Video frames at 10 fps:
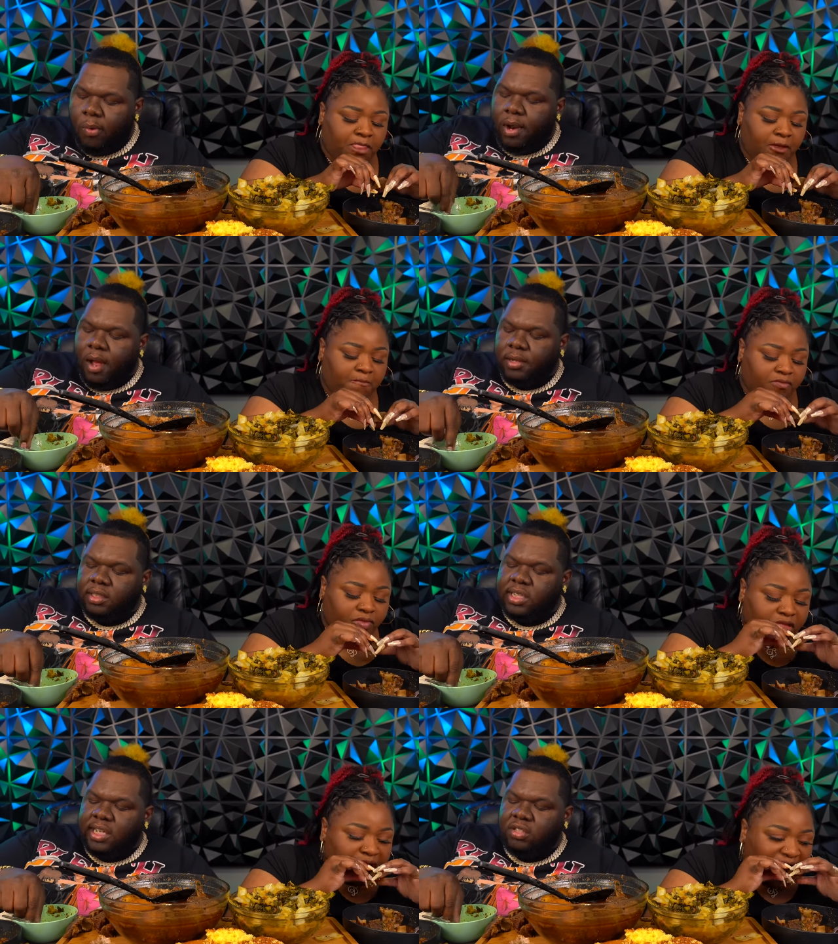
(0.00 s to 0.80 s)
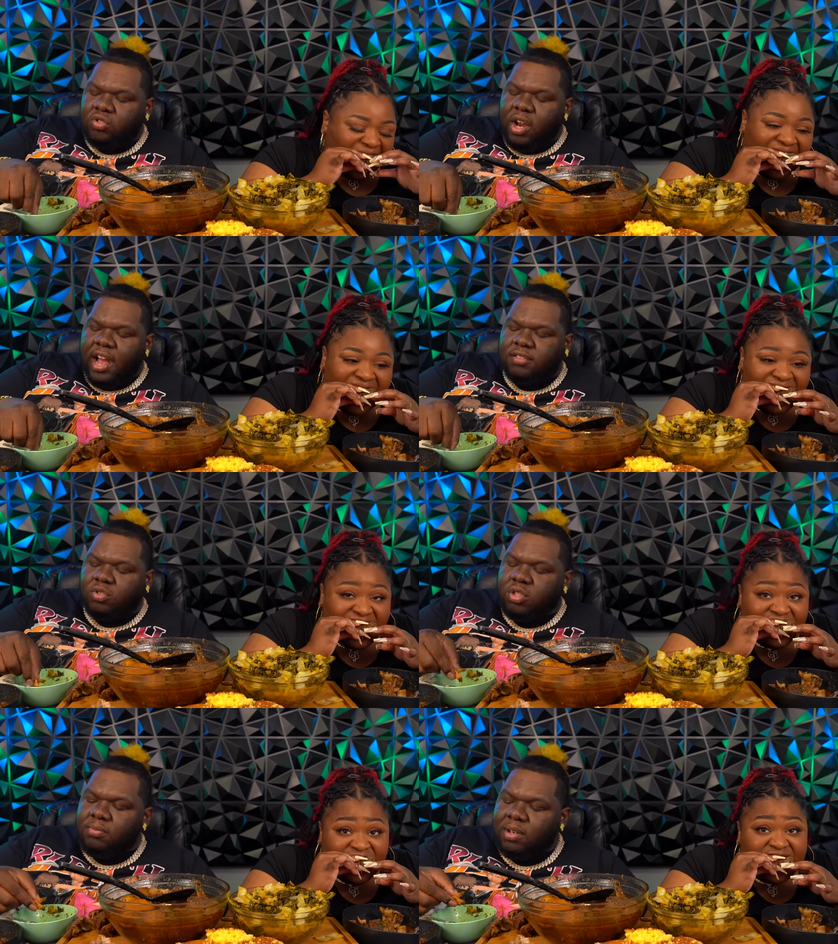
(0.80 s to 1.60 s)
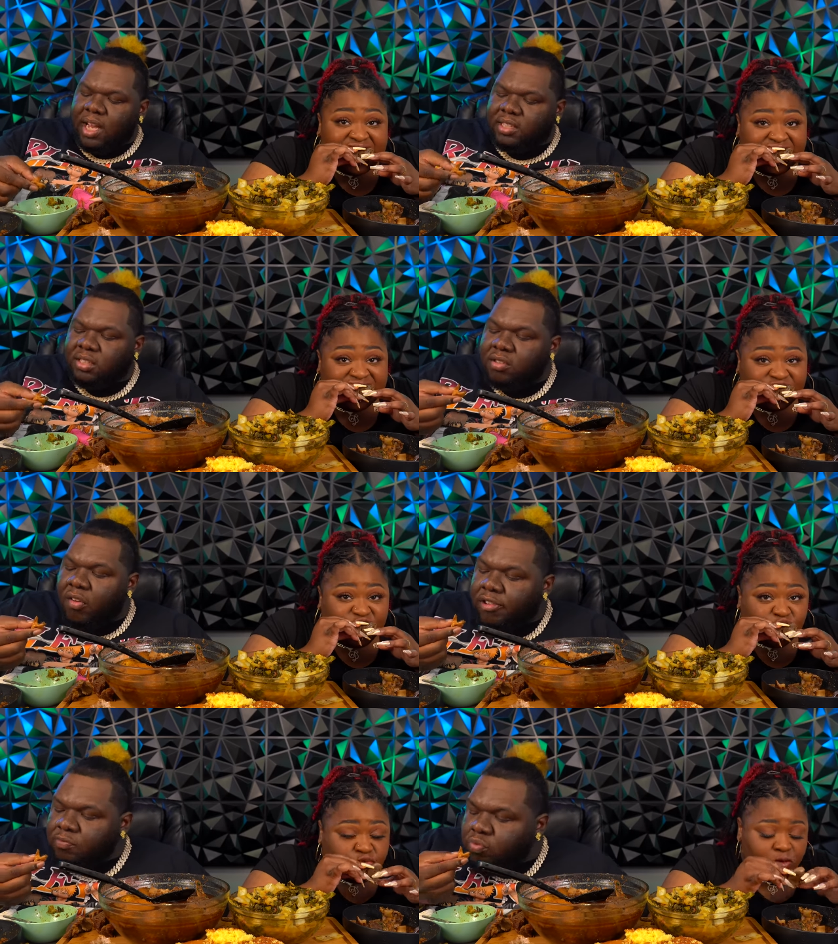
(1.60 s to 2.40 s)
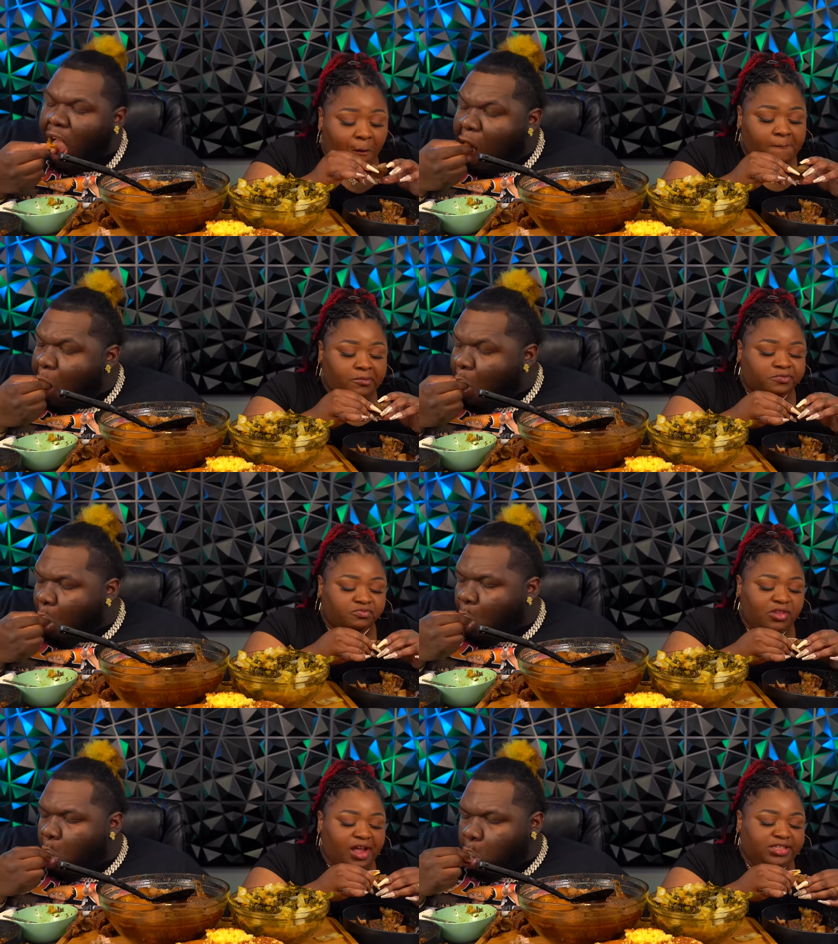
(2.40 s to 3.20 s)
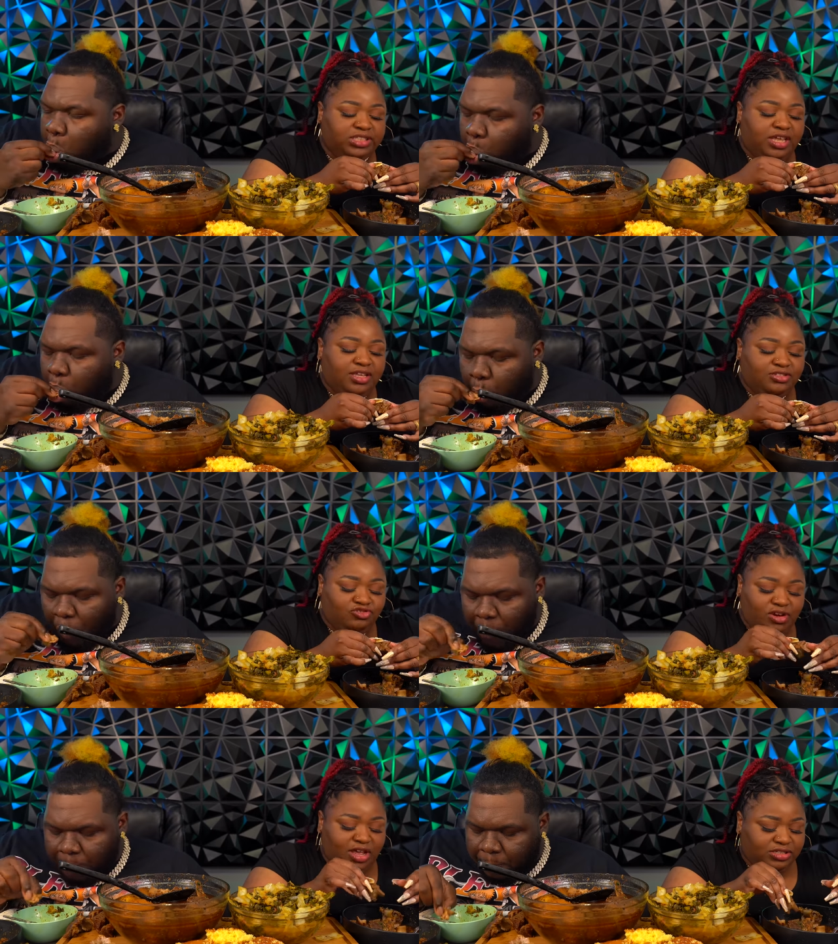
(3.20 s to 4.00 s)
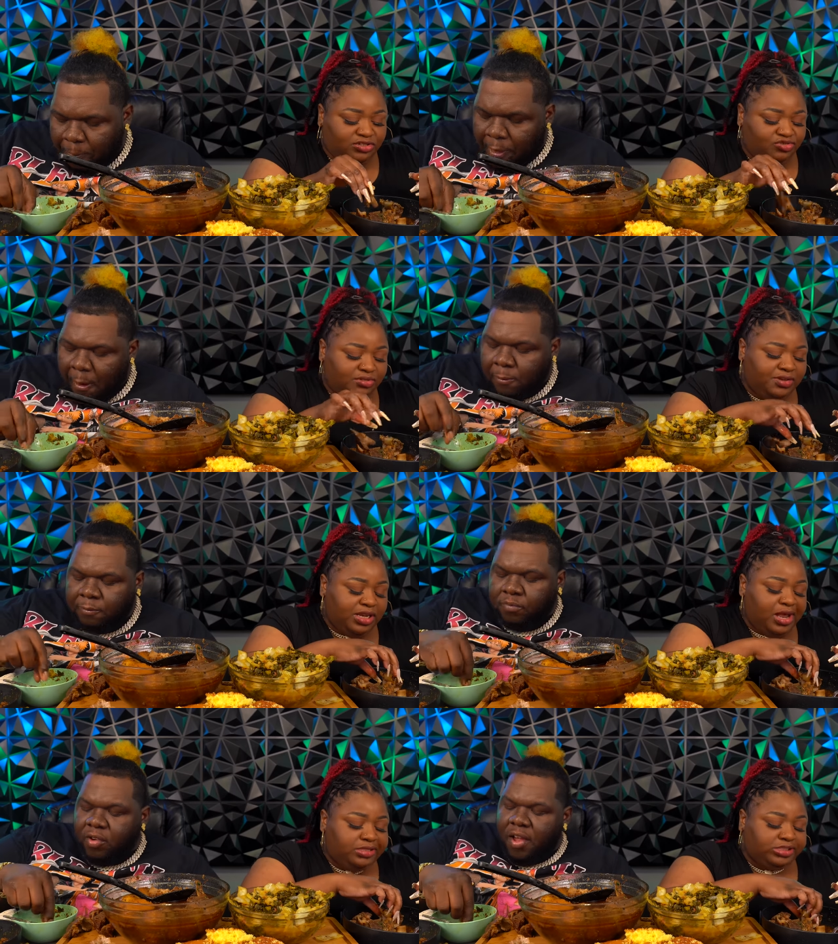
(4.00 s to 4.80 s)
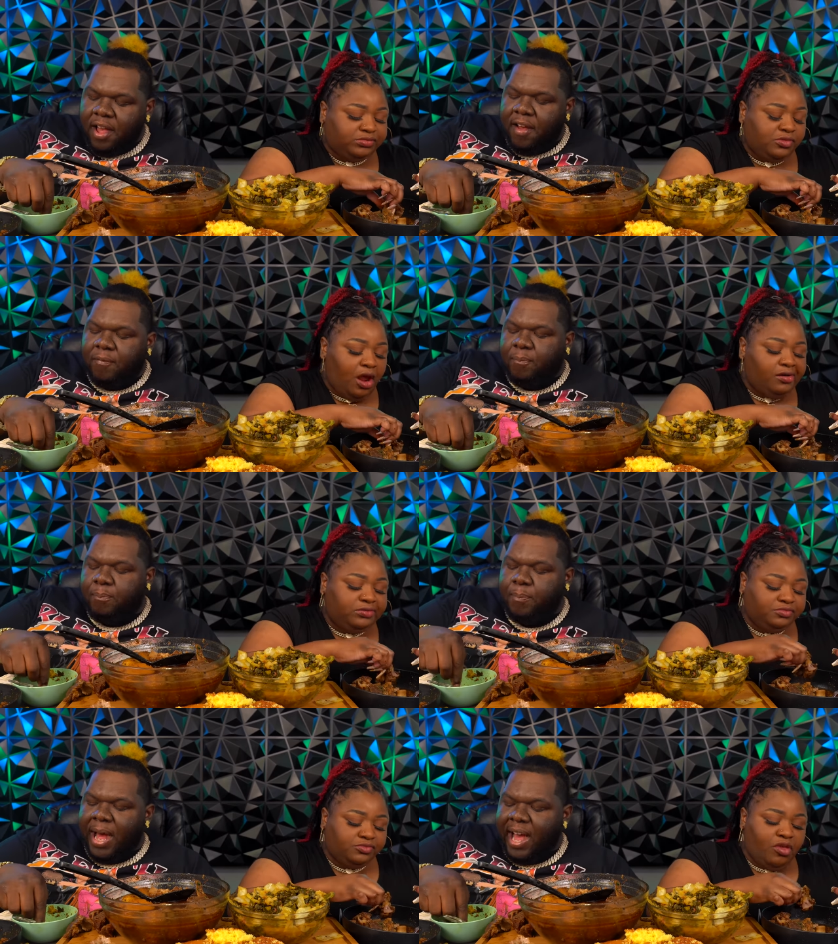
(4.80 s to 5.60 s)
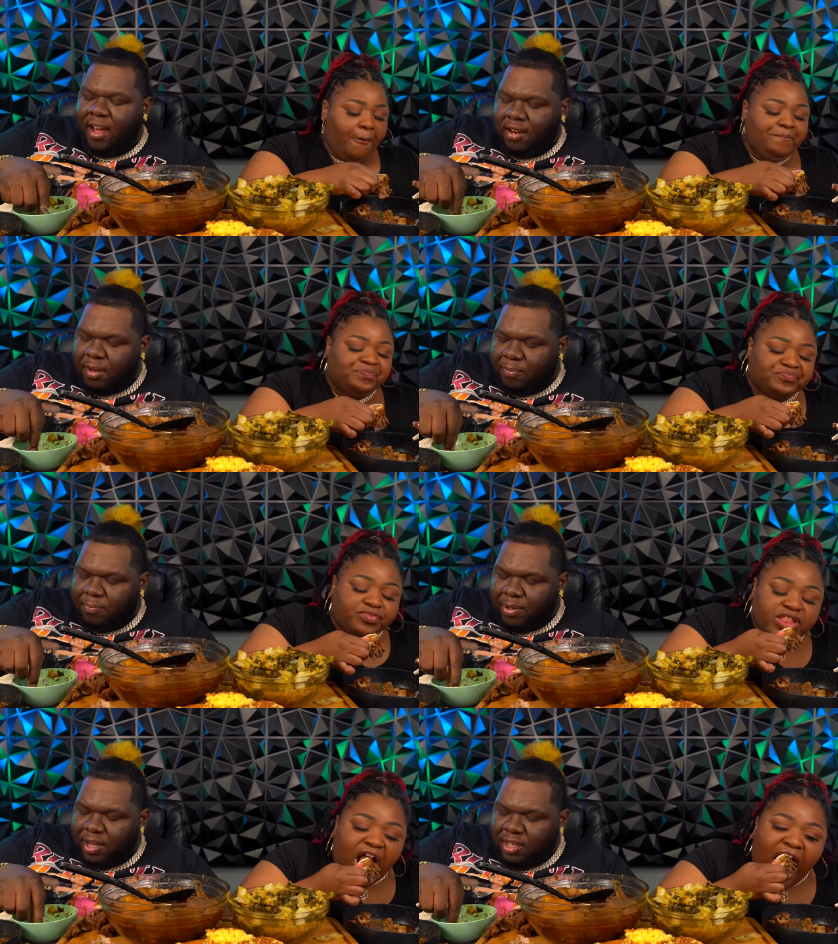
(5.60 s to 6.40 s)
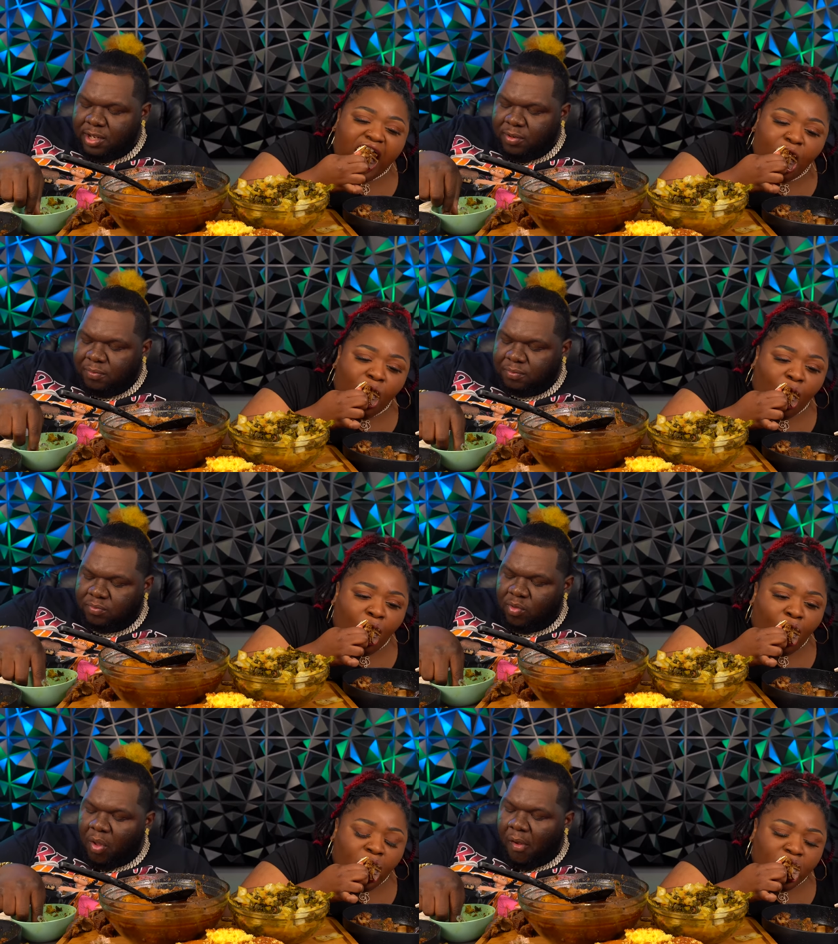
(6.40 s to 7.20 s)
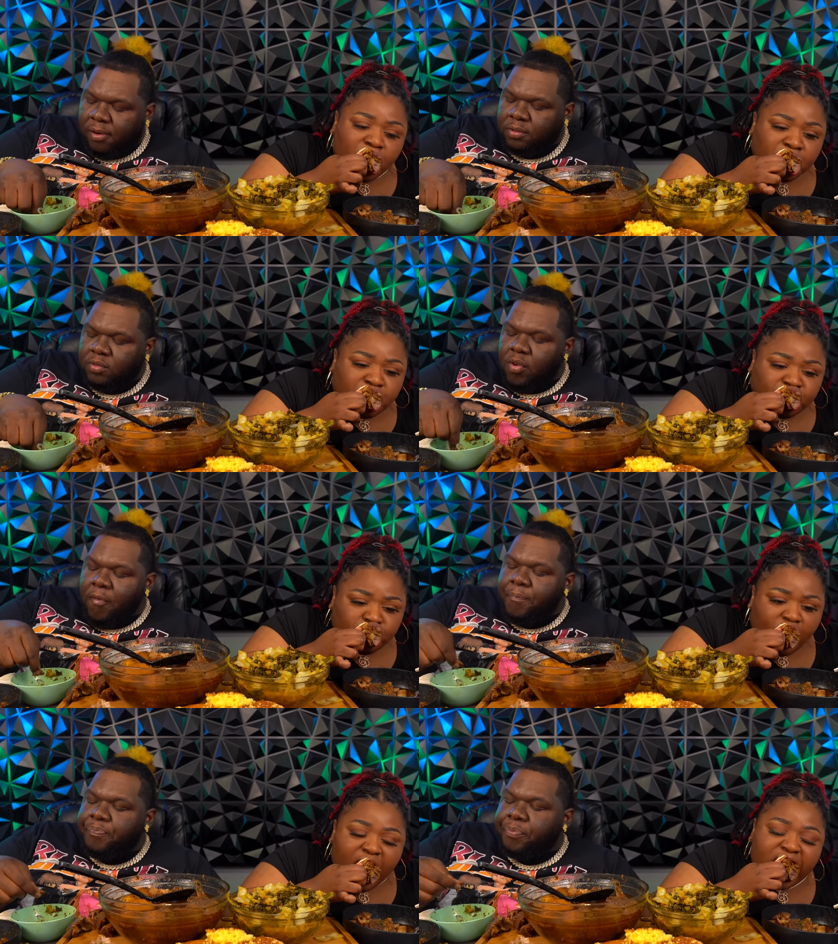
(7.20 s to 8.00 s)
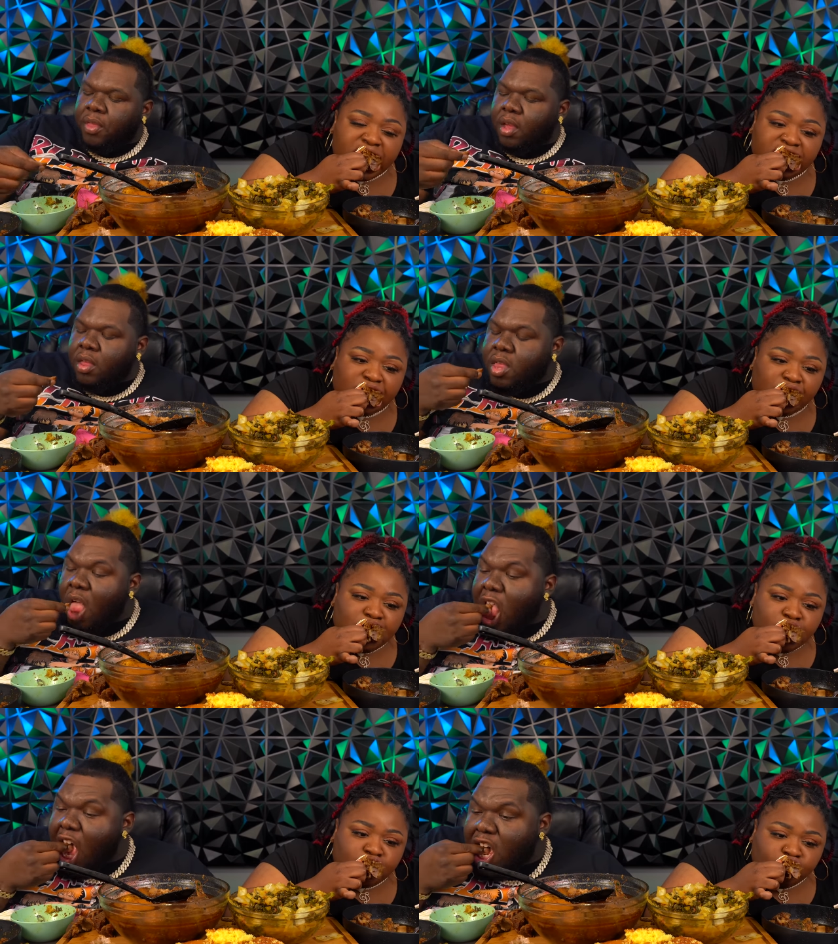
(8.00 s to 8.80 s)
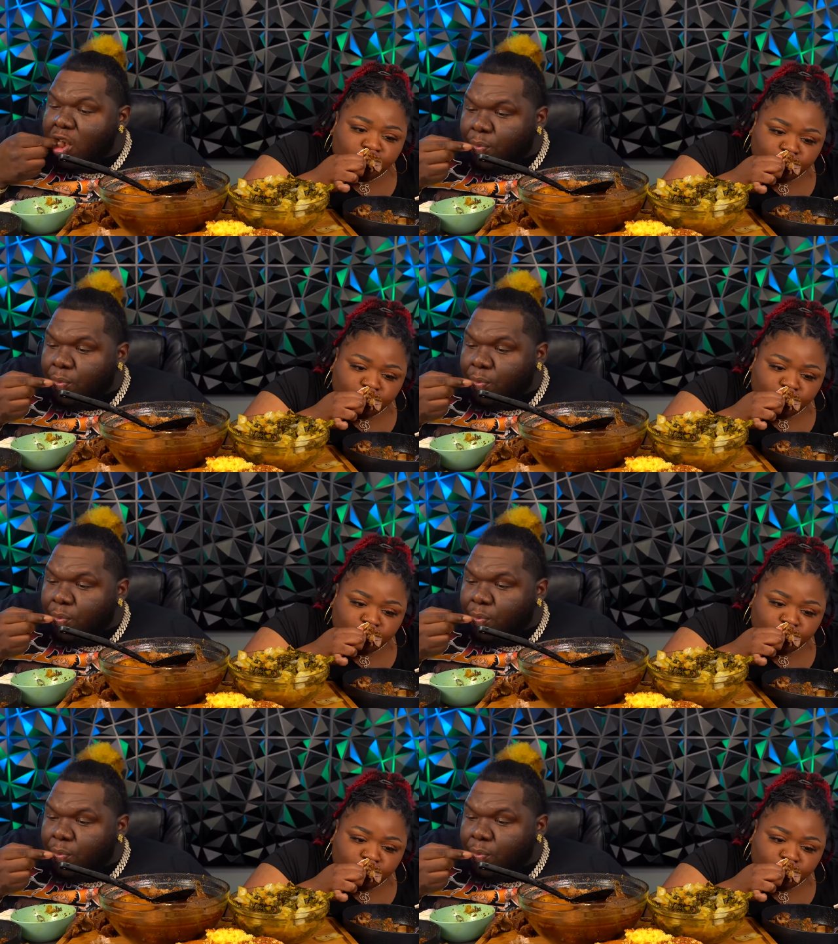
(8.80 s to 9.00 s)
Speaker 1: all the test trials and tribulations,
Speaker 2: not test trials and tribulations, have
Speaker 1: piled up upon you. Mm -mm. Sometimes,